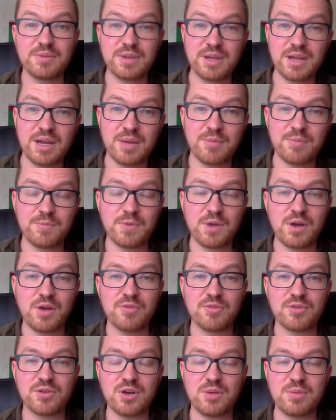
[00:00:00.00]
Yeah,
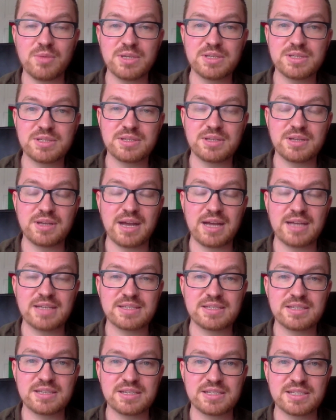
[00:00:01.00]
Ofcom
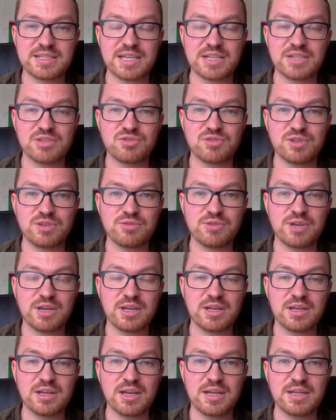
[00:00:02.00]
as the statutory
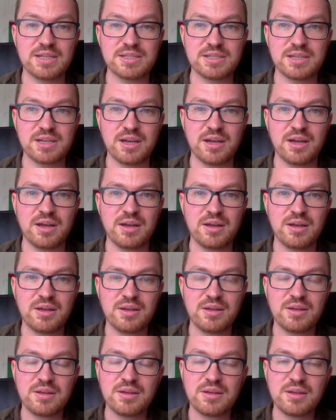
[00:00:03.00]
regulator
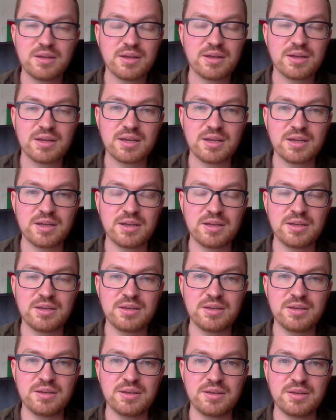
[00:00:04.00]

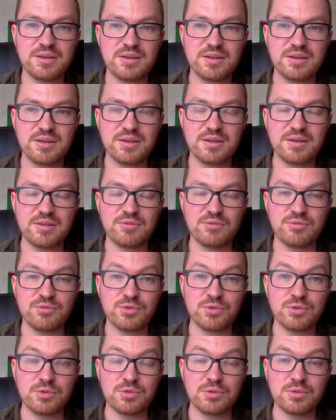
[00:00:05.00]
can
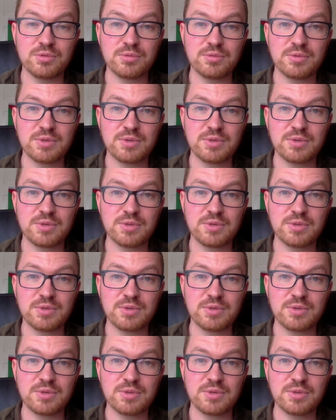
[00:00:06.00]
rule